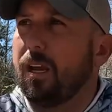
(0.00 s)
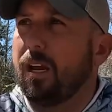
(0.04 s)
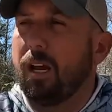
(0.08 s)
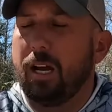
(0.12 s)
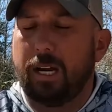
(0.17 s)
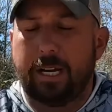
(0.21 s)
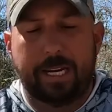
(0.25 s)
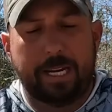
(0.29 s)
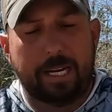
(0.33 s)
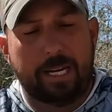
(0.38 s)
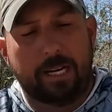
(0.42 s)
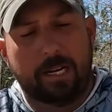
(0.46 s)

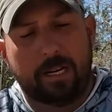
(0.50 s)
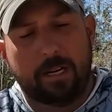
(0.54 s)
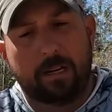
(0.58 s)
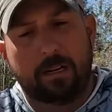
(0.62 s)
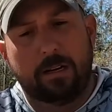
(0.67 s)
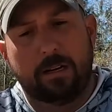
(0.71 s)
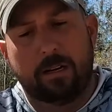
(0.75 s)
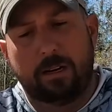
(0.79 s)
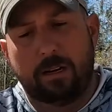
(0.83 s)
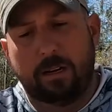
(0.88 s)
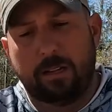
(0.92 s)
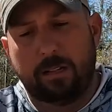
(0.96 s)

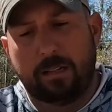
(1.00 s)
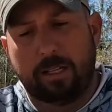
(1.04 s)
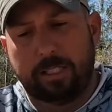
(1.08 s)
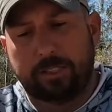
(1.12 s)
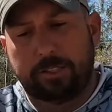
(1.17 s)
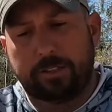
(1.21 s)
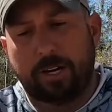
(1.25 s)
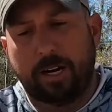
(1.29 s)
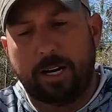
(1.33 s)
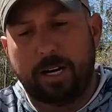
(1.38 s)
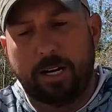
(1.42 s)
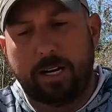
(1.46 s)
Again,
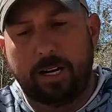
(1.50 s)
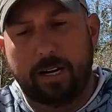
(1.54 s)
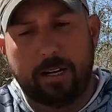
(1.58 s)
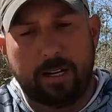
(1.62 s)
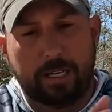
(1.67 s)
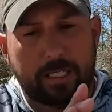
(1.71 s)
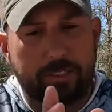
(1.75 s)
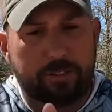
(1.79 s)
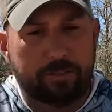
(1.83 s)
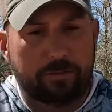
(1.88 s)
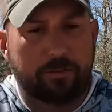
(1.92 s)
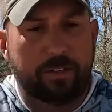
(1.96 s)
this right here
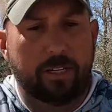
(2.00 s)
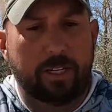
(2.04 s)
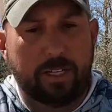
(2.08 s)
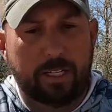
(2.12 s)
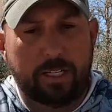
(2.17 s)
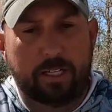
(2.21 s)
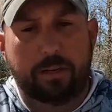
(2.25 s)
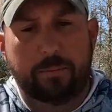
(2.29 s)
is really